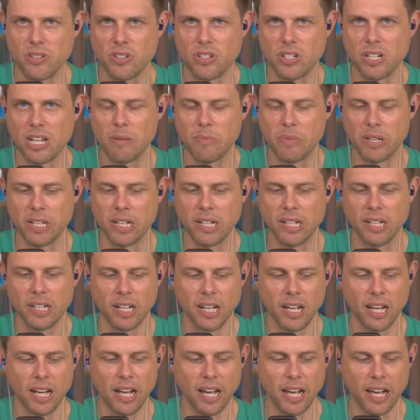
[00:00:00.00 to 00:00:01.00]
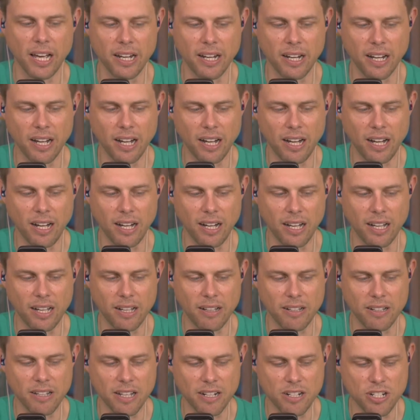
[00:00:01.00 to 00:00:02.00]
statement. And uh,
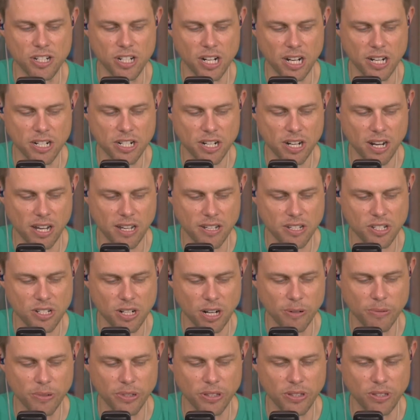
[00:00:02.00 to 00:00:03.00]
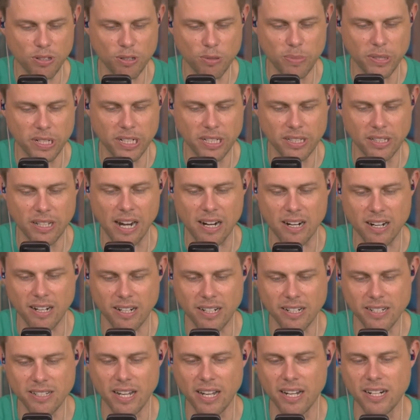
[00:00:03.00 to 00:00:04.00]
and Josh, I'll start with you. But in that
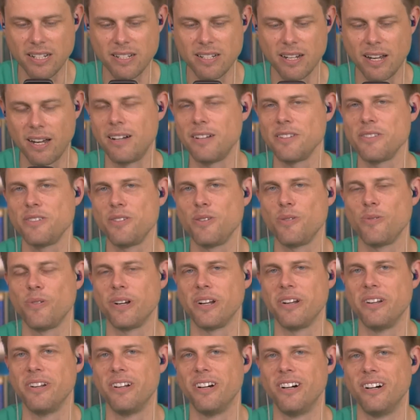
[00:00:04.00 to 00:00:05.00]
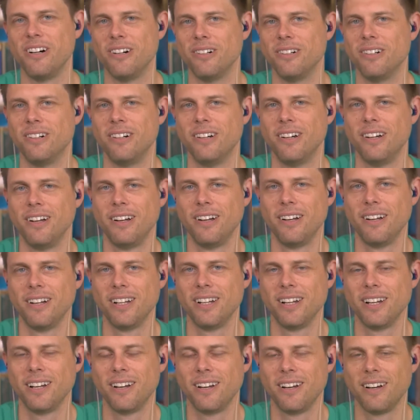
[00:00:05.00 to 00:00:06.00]
context, I also want to know:
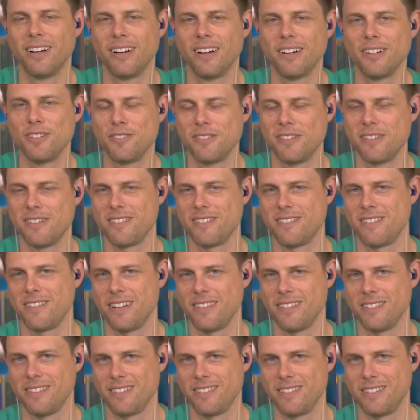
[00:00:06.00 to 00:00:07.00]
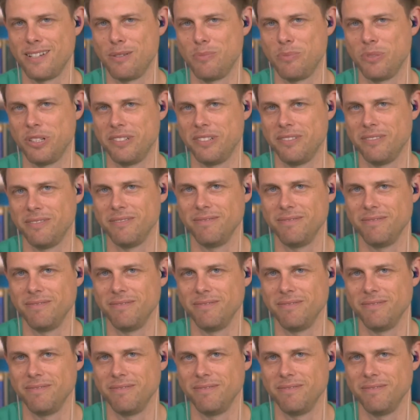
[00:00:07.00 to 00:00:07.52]
Are you going to sign the statement?